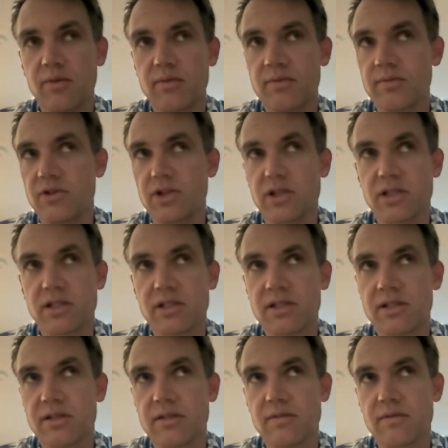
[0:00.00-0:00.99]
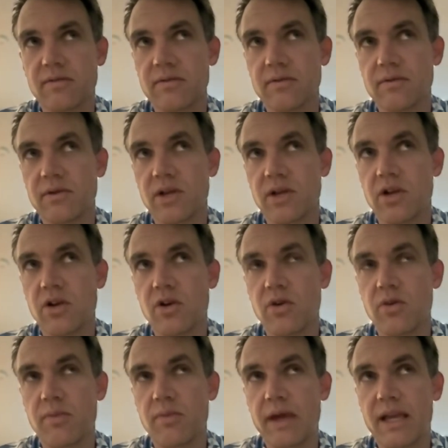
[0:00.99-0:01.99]
just
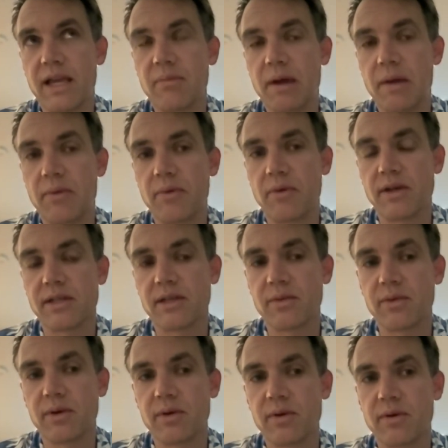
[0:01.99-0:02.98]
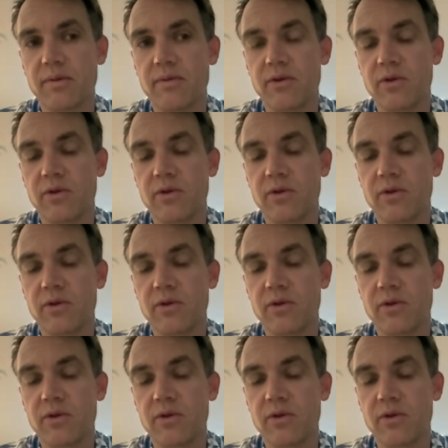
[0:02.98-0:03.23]
making memories that we would